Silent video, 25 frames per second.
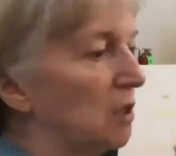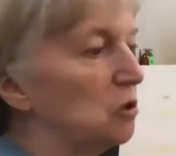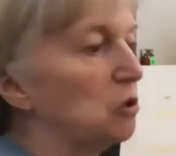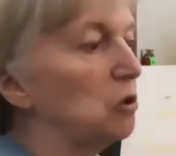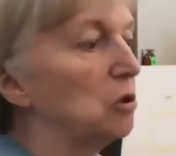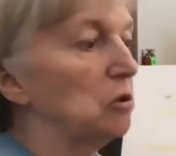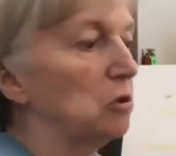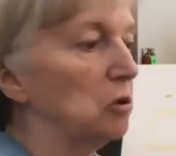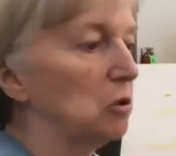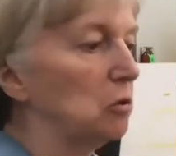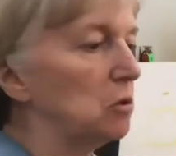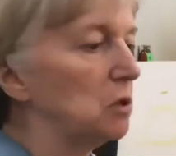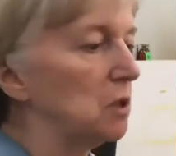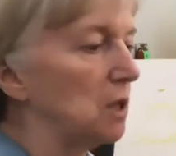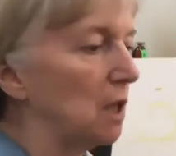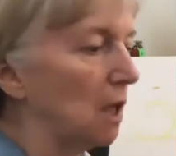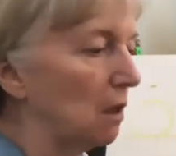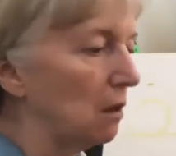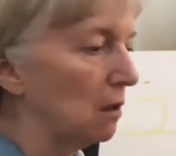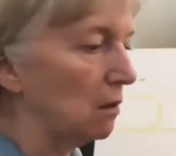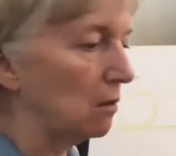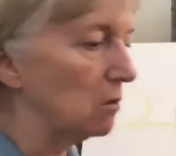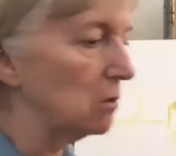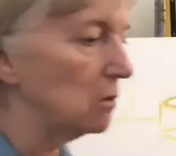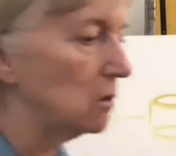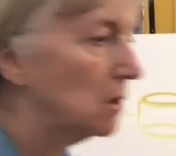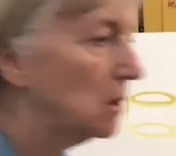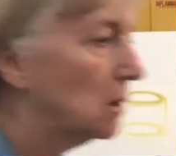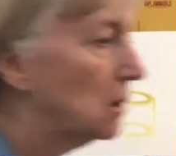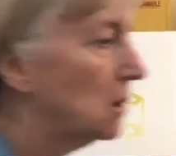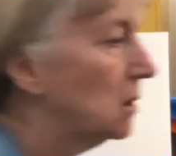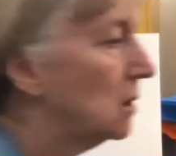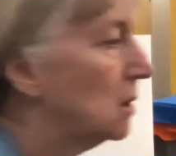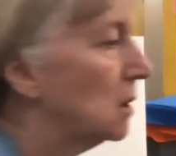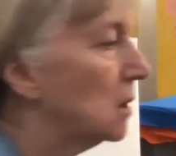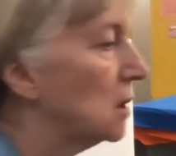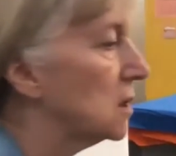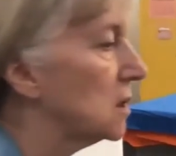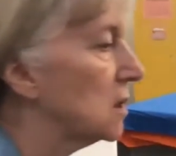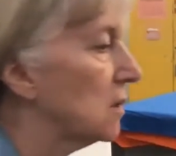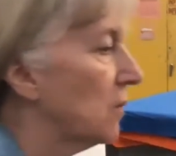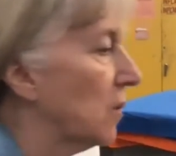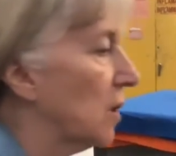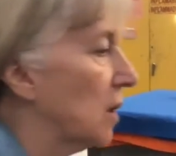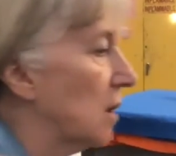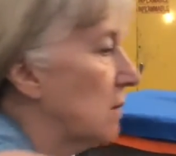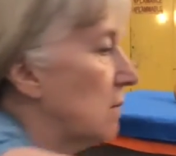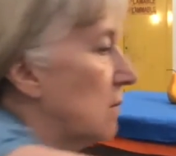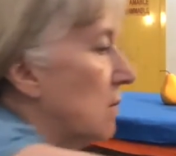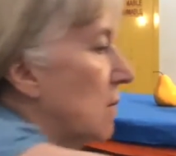should use yellow. Let's see if I
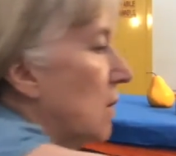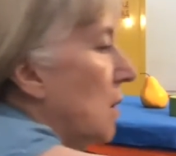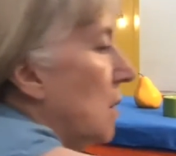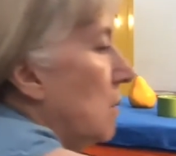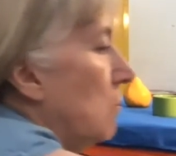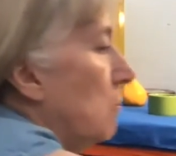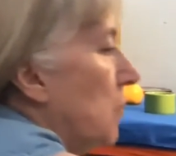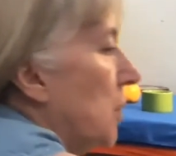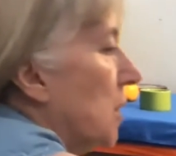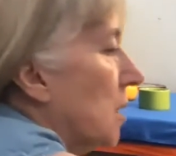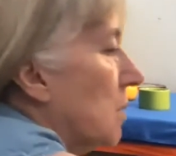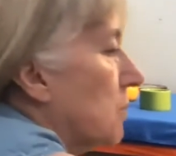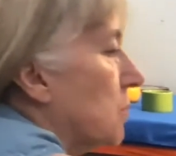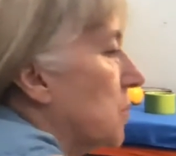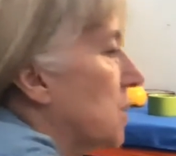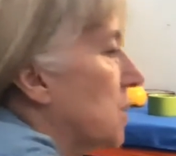can pick up